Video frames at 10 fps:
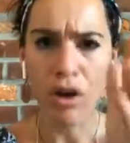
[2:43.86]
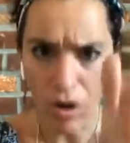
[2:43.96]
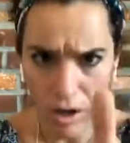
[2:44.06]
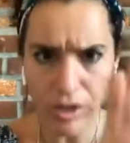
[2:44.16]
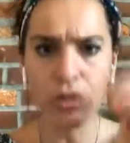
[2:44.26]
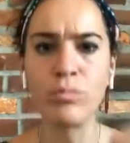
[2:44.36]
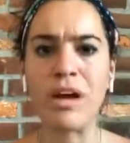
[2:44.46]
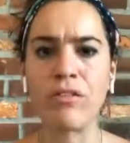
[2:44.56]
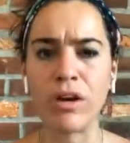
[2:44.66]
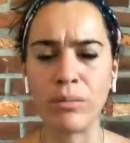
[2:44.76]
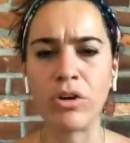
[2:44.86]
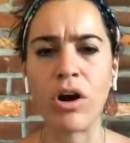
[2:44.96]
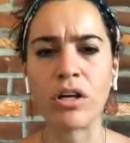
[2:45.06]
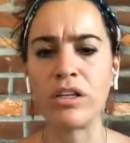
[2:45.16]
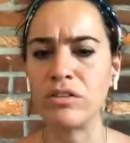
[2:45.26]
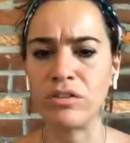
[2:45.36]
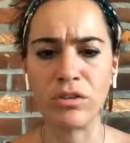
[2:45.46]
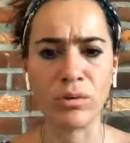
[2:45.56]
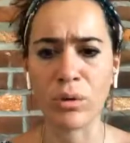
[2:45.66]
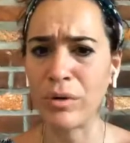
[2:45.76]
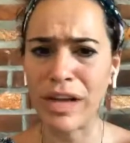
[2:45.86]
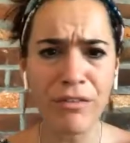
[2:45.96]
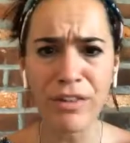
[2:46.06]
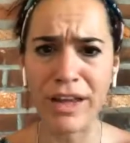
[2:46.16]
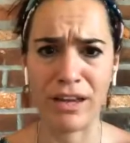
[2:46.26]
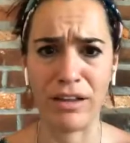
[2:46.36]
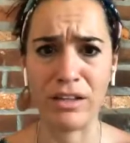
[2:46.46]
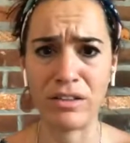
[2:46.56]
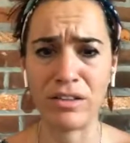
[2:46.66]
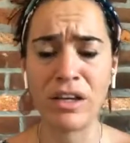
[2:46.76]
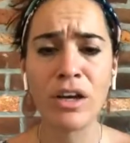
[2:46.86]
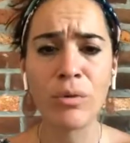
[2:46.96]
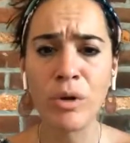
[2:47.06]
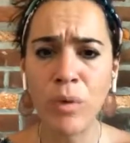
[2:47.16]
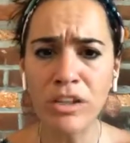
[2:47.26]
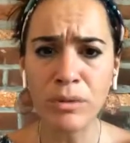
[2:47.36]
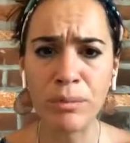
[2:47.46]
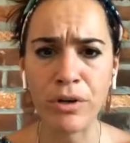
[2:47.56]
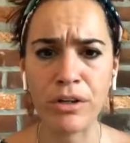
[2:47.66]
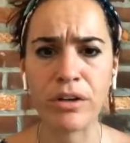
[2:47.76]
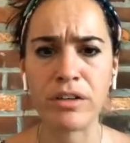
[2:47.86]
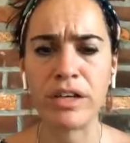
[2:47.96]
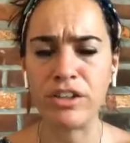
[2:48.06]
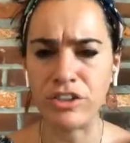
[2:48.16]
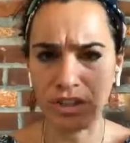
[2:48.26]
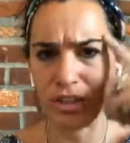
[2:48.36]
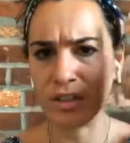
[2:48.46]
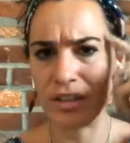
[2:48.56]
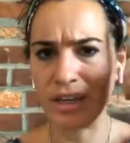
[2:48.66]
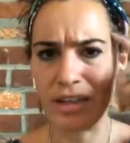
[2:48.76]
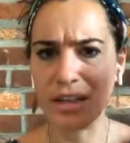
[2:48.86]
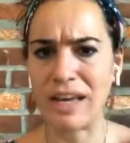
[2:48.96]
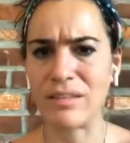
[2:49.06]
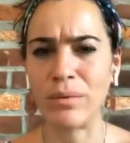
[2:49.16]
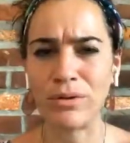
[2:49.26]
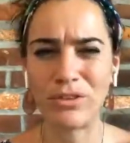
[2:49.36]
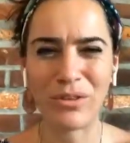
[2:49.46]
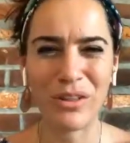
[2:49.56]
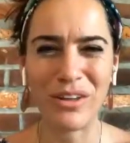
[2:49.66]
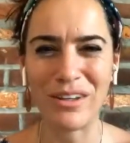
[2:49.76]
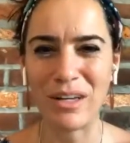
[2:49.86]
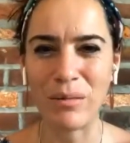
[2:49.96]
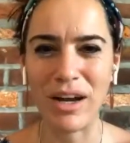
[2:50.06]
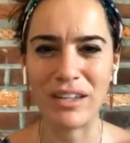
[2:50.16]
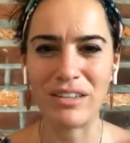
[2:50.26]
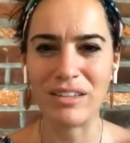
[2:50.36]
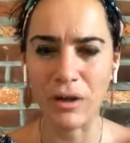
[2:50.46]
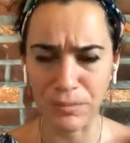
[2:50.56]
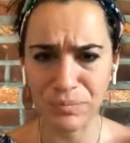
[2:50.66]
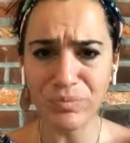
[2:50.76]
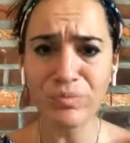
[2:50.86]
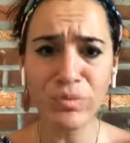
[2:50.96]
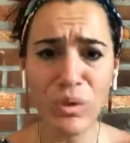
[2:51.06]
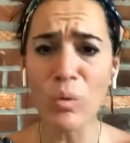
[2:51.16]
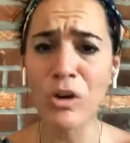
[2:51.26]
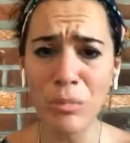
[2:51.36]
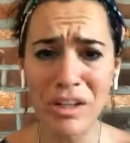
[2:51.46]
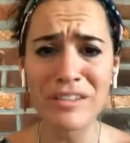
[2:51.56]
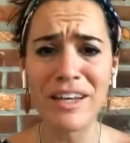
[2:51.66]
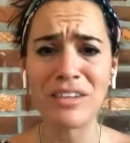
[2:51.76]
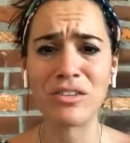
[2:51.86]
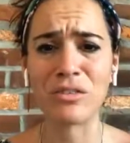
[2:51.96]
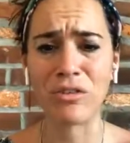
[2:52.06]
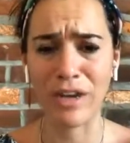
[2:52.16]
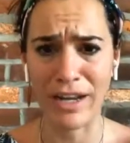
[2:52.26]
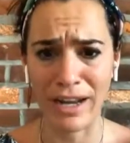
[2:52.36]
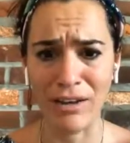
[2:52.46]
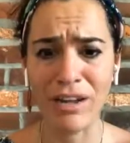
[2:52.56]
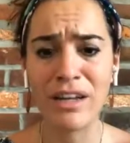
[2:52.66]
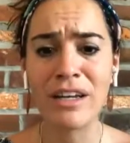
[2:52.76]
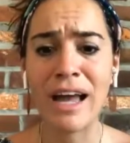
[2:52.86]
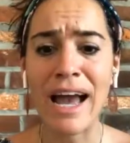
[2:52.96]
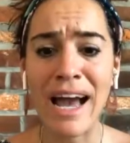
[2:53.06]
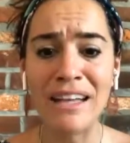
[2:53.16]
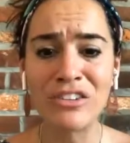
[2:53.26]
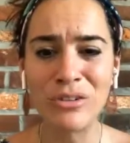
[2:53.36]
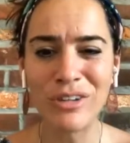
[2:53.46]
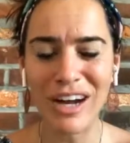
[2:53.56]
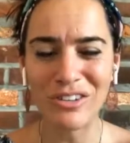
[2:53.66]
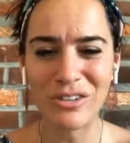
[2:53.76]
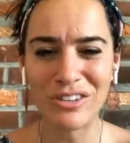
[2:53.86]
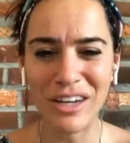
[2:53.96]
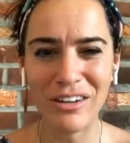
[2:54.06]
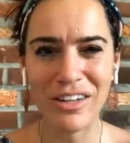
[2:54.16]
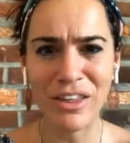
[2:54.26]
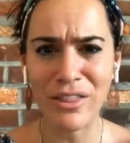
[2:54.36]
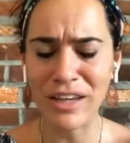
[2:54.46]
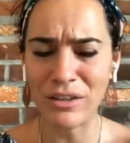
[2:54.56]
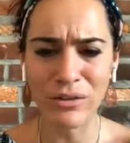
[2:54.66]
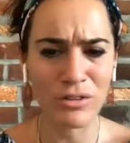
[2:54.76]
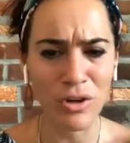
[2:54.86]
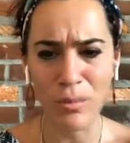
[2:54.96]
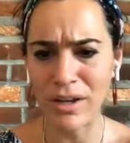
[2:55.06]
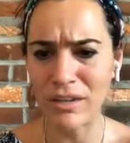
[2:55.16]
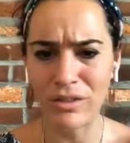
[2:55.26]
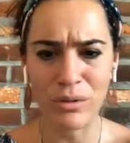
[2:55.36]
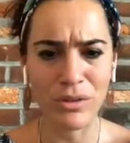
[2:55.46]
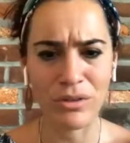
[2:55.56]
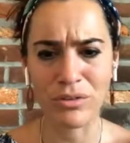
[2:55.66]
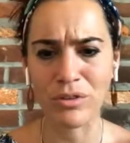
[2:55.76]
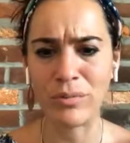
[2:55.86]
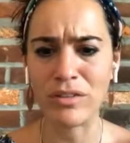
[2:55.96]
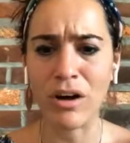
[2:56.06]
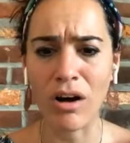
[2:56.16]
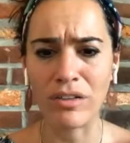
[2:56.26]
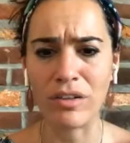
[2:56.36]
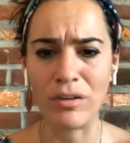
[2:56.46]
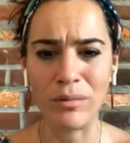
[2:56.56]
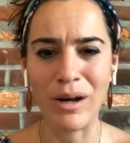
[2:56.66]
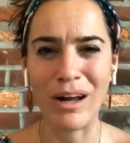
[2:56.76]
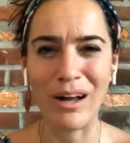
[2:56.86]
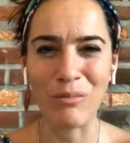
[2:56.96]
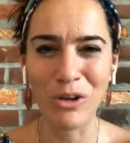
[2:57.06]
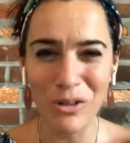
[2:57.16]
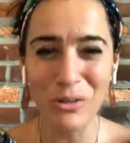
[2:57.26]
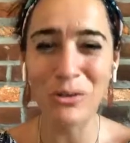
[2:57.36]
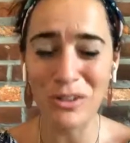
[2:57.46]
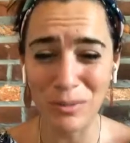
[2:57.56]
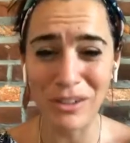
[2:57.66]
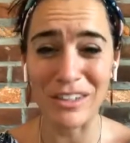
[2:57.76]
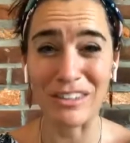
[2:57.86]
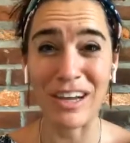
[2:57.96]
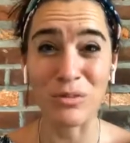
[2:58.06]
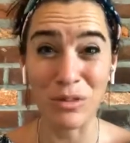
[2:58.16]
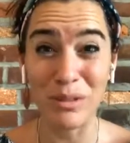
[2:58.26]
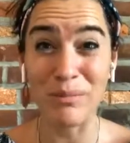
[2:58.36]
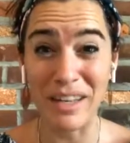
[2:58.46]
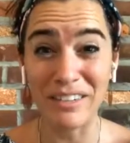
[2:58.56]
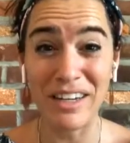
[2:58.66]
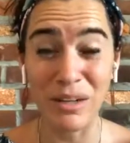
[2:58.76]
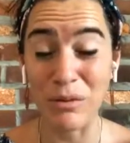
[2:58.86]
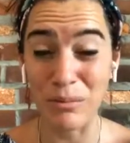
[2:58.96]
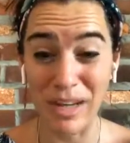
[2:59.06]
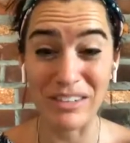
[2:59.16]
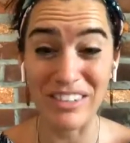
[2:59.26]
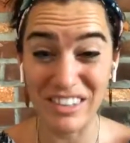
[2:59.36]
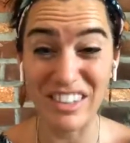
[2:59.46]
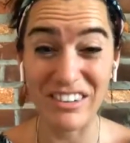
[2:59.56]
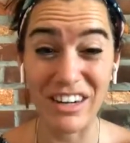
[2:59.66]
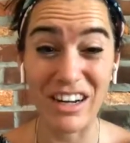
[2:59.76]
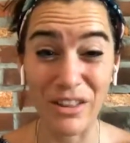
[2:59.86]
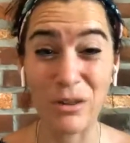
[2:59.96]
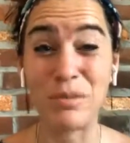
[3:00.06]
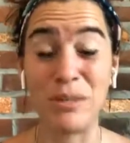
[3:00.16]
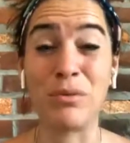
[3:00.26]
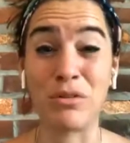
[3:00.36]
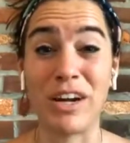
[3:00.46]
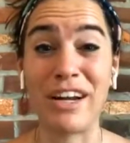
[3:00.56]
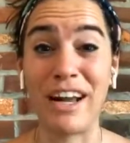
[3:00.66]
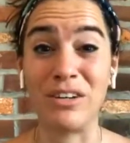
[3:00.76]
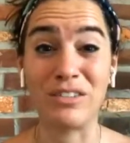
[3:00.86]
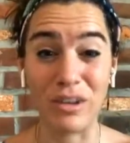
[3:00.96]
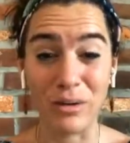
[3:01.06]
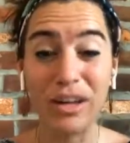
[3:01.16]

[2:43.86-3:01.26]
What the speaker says: on whomever I'm talking to or whatever the hell else we want to be putting our attention as opposed to our thinking mind. So what I'm going to take us through right now, as you guys are settling in, thank you. There's so many of you in this room. That's awesome. Really cool experience, guys. We're going to be meditating with about 600 other people right now. So